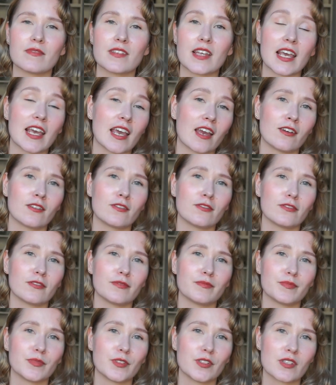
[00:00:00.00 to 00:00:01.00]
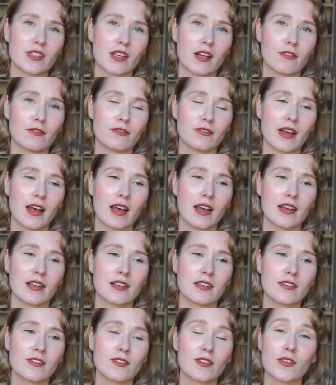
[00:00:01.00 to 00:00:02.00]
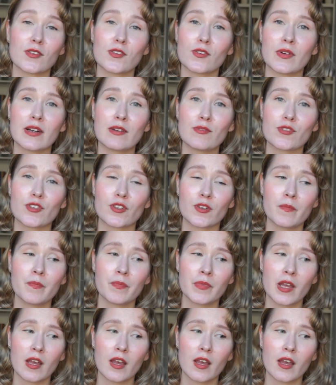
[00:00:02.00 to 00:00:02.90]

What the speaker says: take care of yourself and those around you.